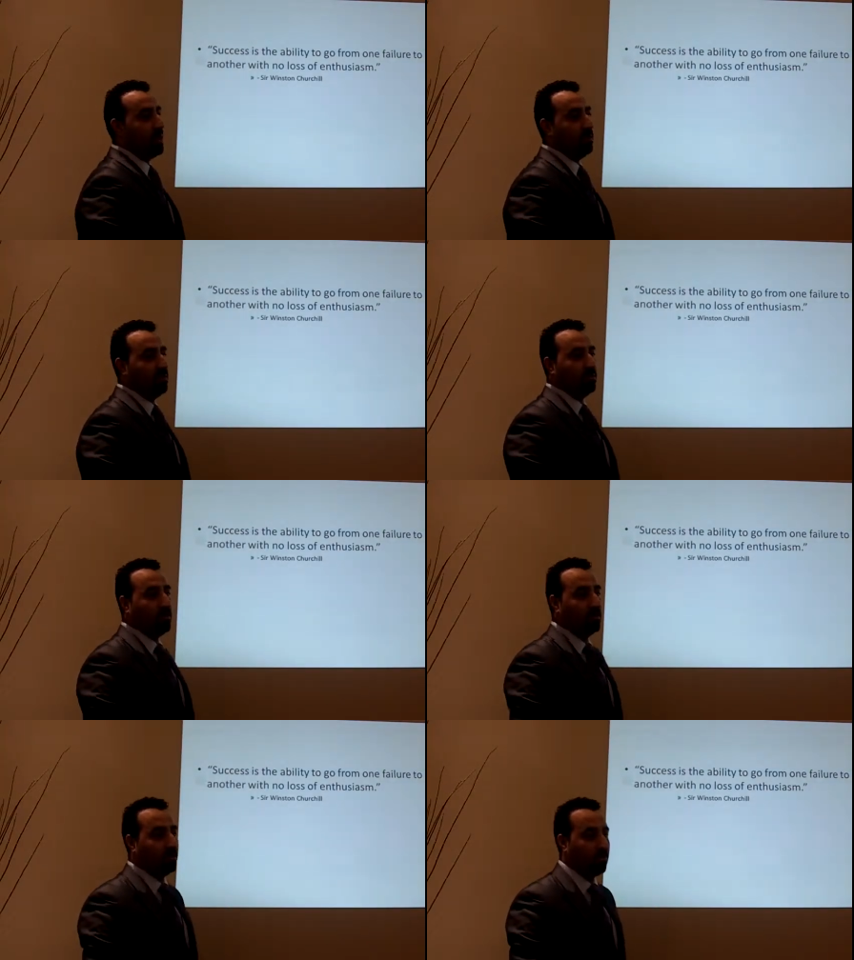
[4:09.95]
And it is
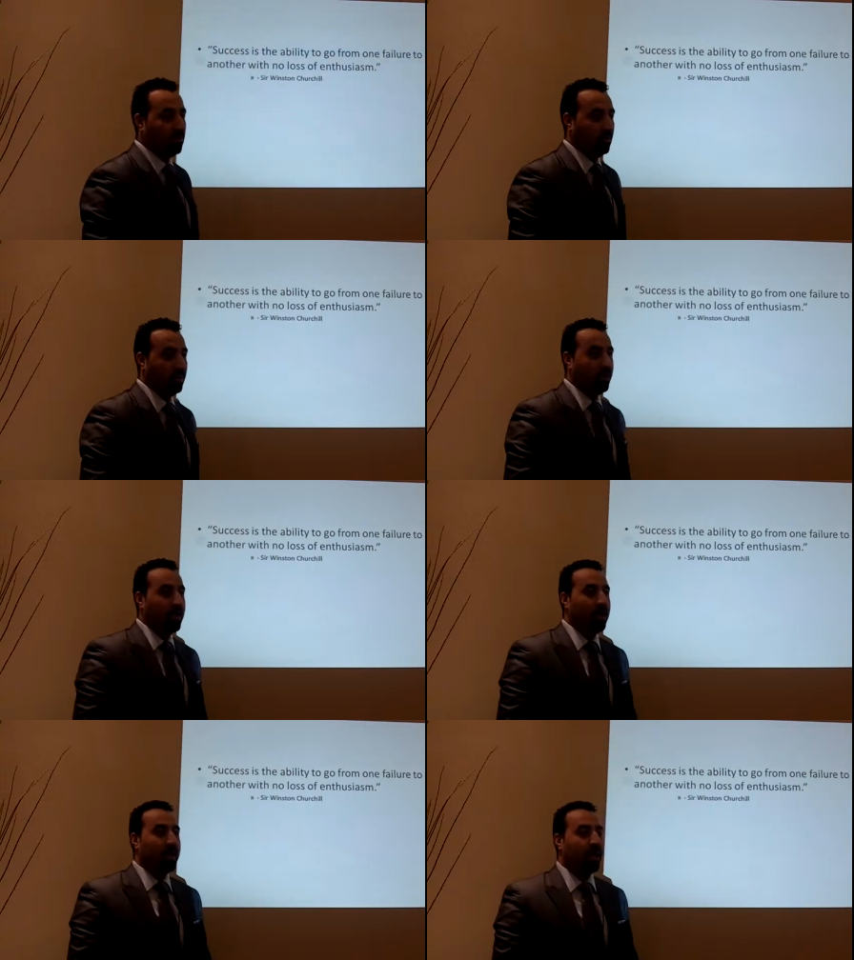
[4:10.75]
so true.
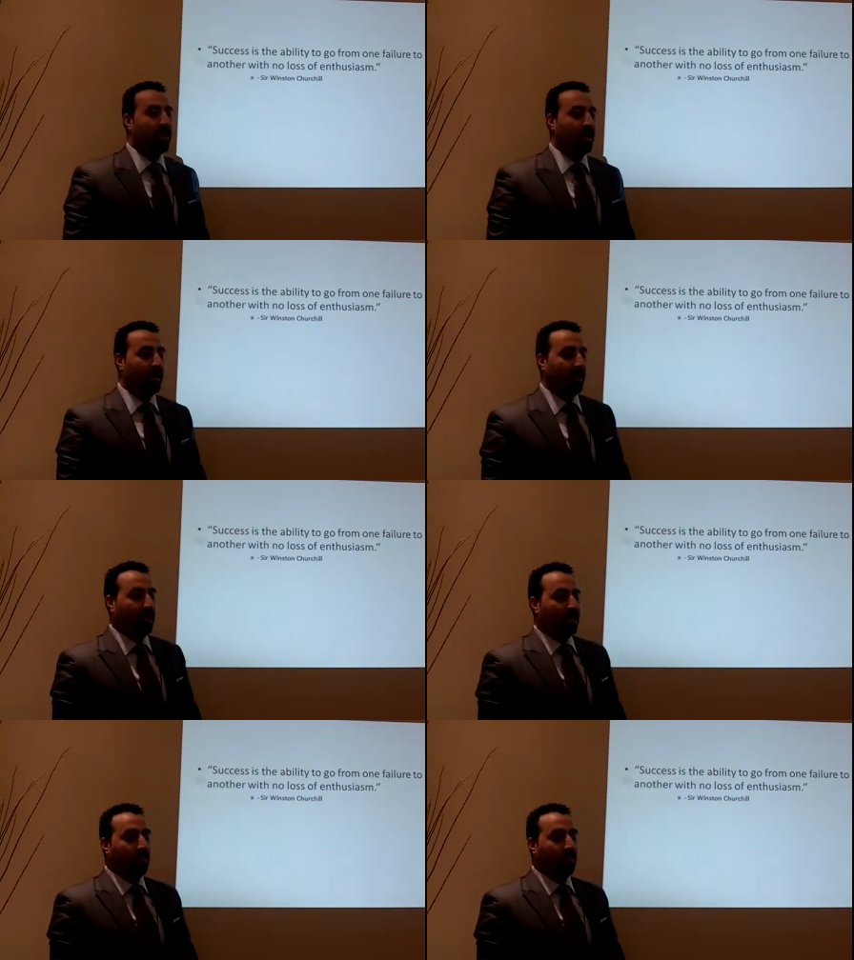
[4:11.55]
Uh,